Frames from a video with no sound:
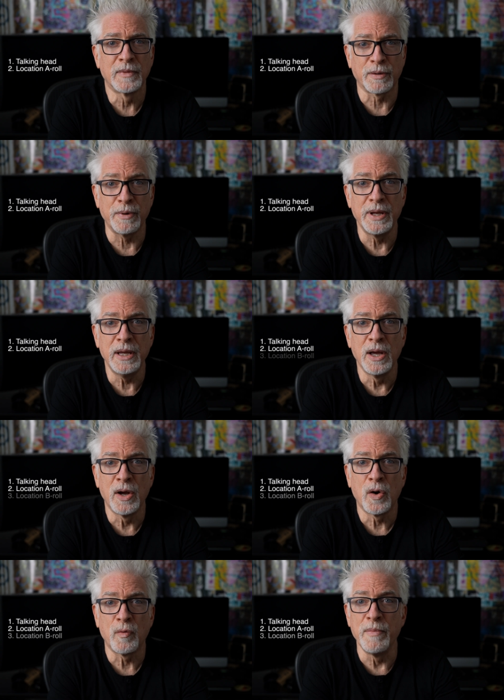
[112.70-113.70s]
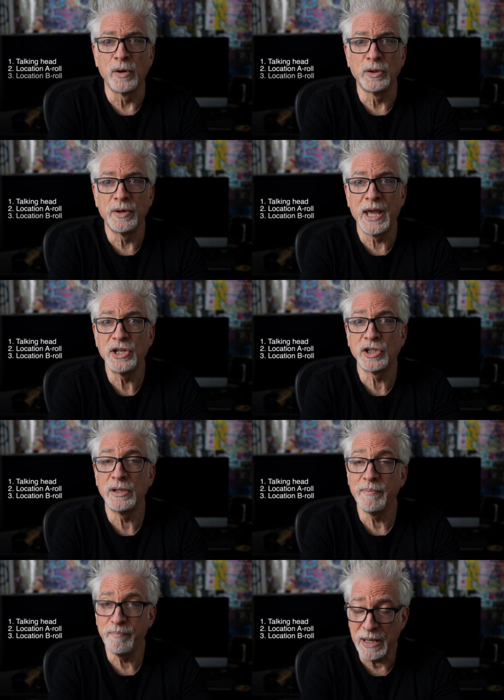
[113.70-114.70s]
Three, remote
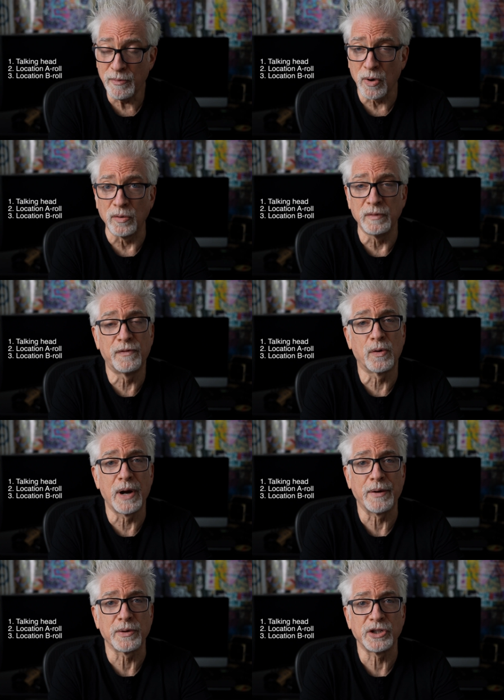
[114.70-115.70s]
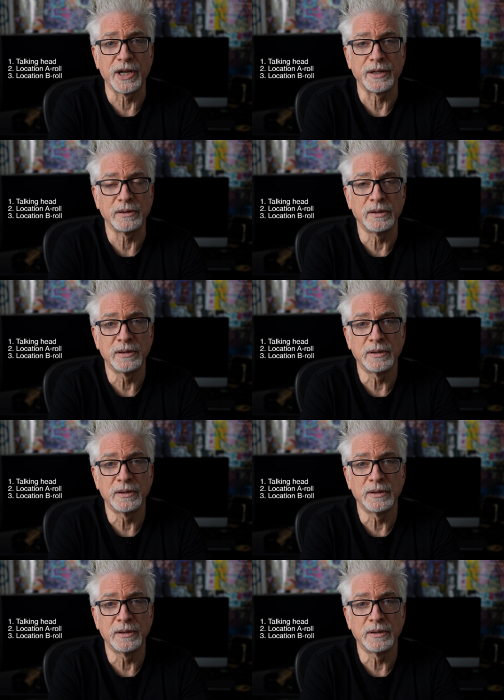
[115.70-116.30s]
location B roll for our channel,